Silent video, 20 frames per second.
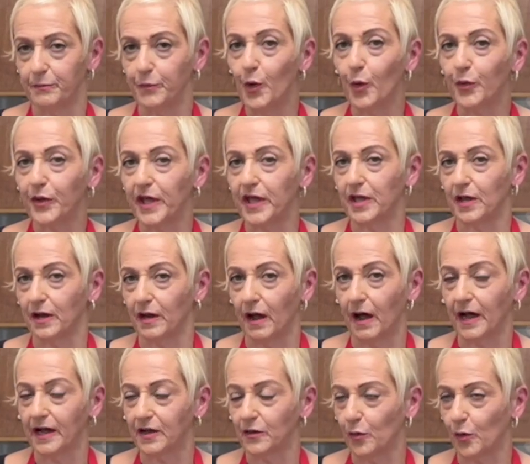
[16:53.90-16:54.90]
Depends
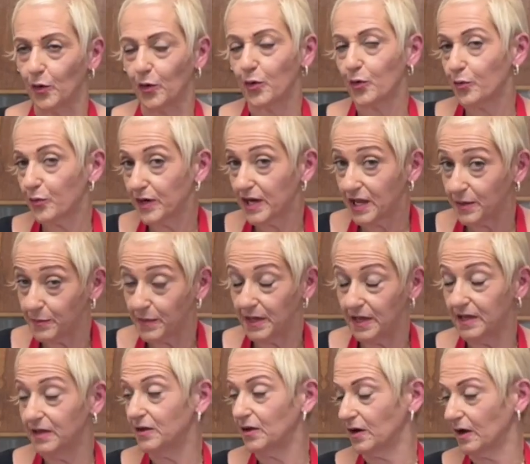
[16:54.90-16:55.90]

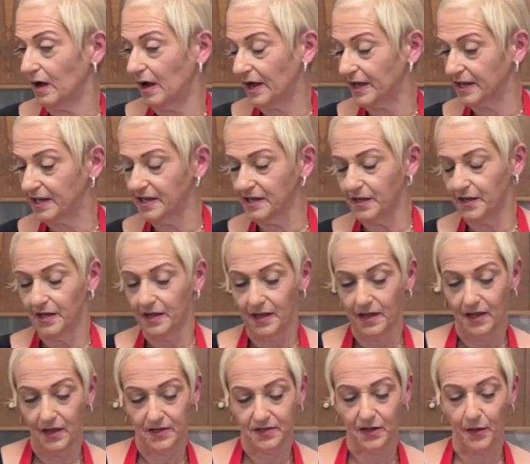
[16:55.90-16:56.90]

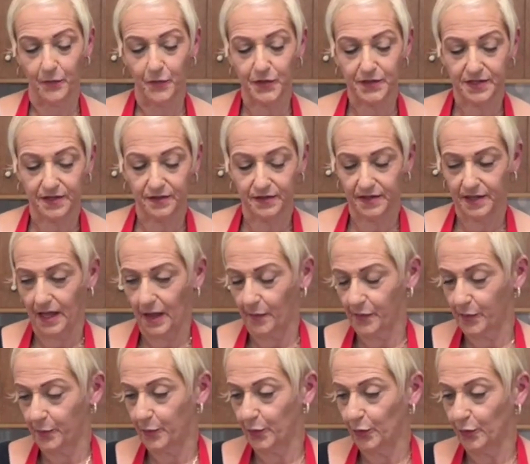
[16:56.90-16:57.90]
how
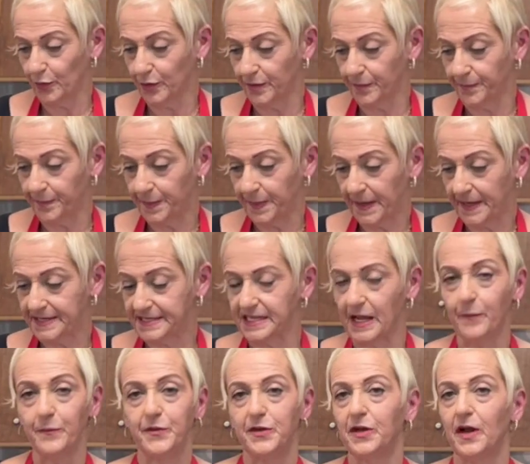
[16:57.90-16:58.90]
milky you like it or
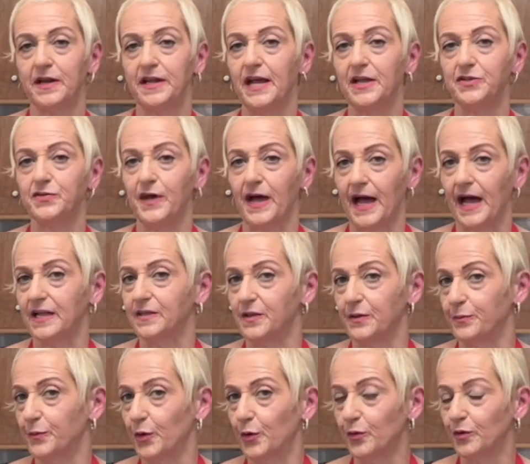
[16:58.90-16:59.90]
creamy you
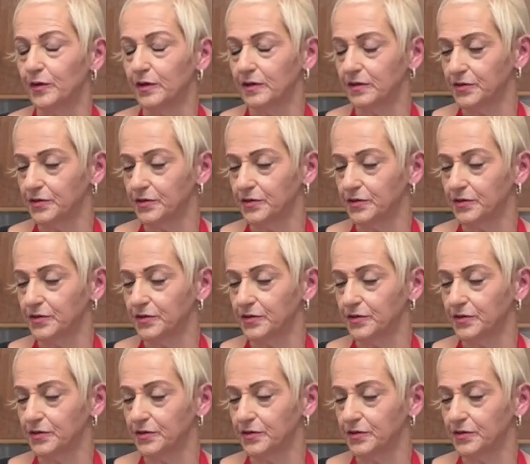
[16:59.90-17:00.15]
like it.